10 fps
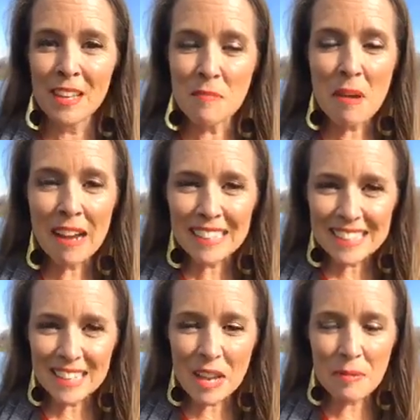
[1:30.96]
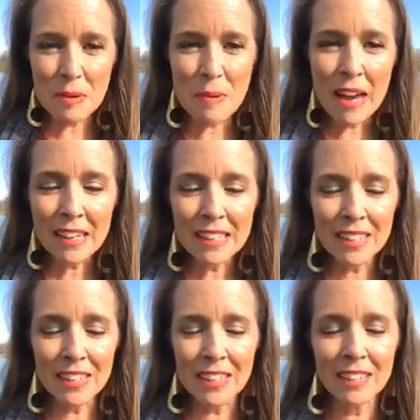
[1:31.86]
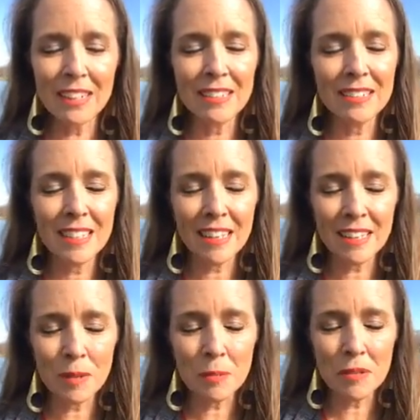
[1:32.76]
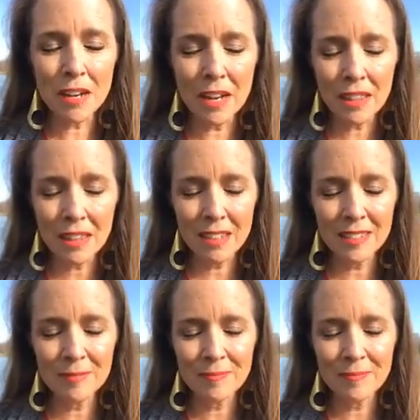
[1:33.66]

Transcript: and practicing coming back here, taking a breath,